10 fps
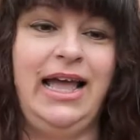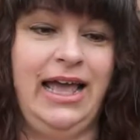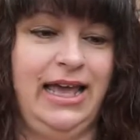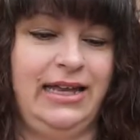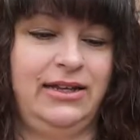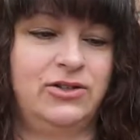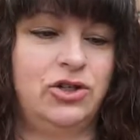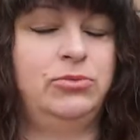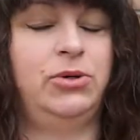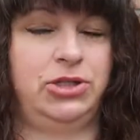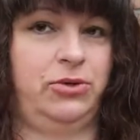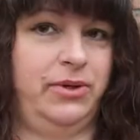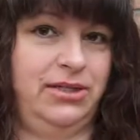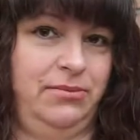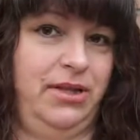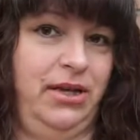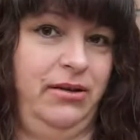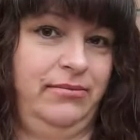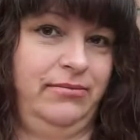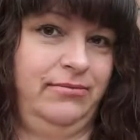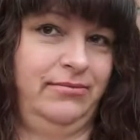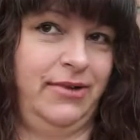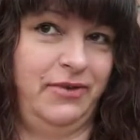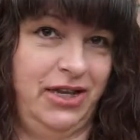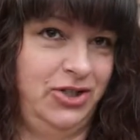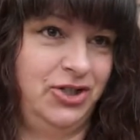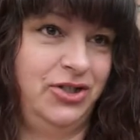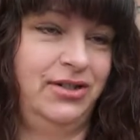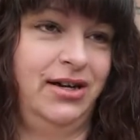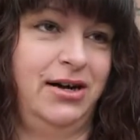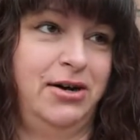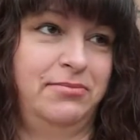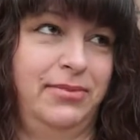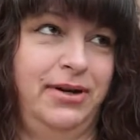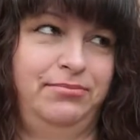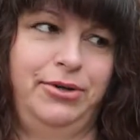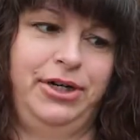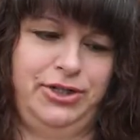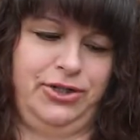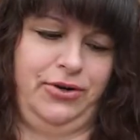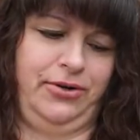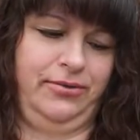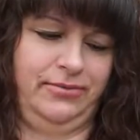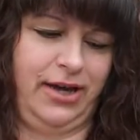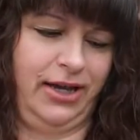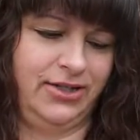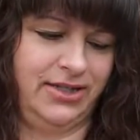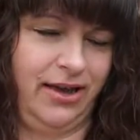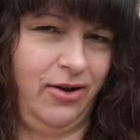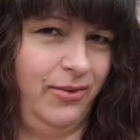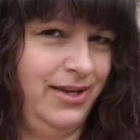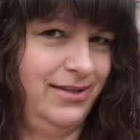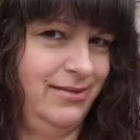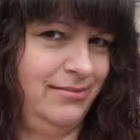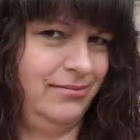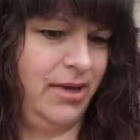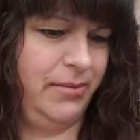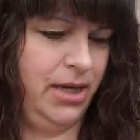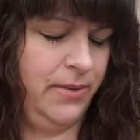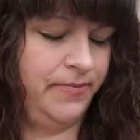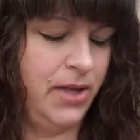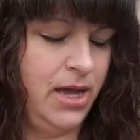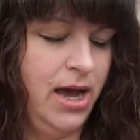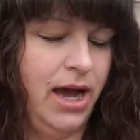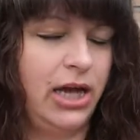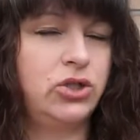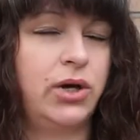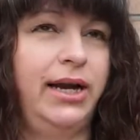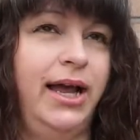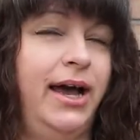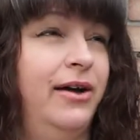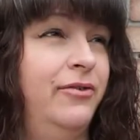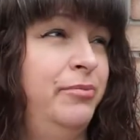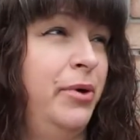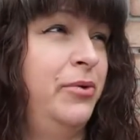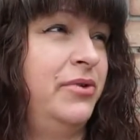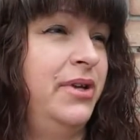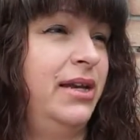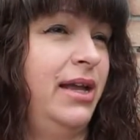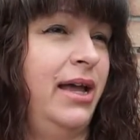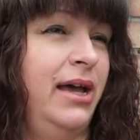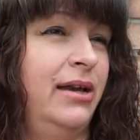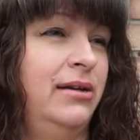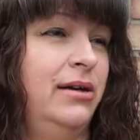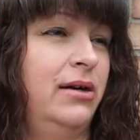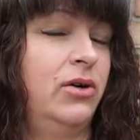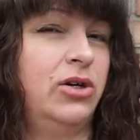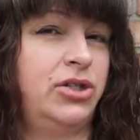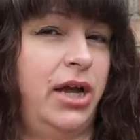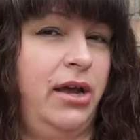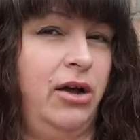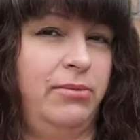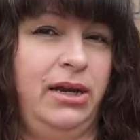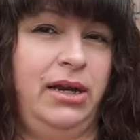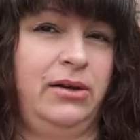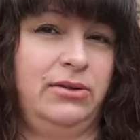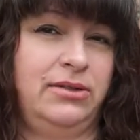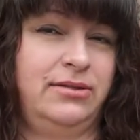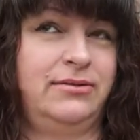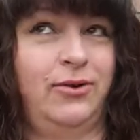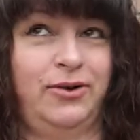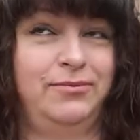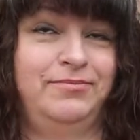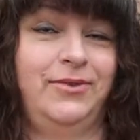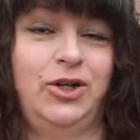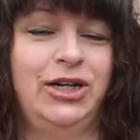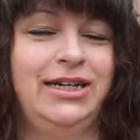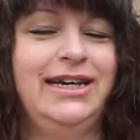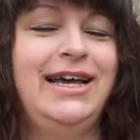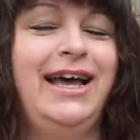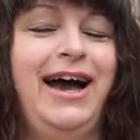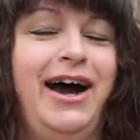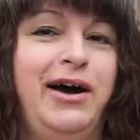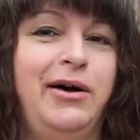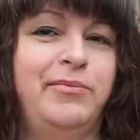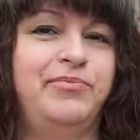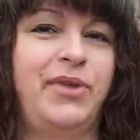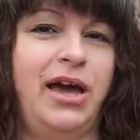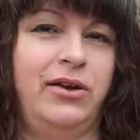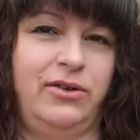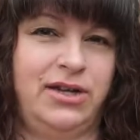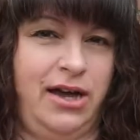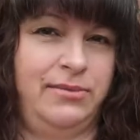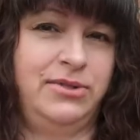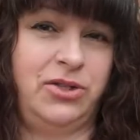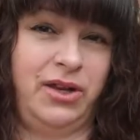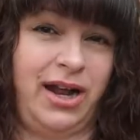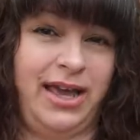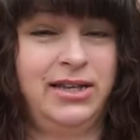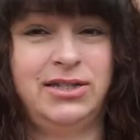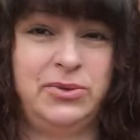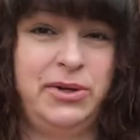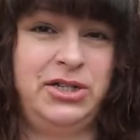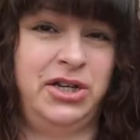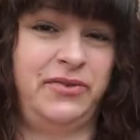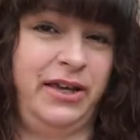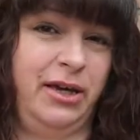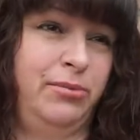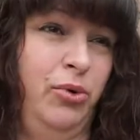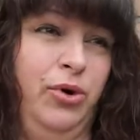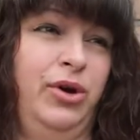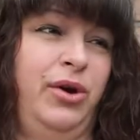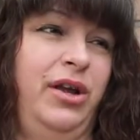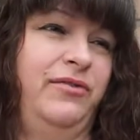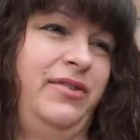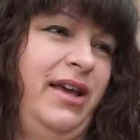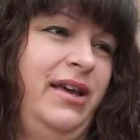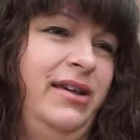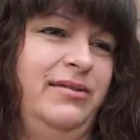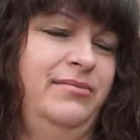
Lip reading: and there's almost always something of each. Pretty sure I could say always, maybe. I try to have both knit and crochet on my needles or hook at all times so that I can switch if I get bored or if if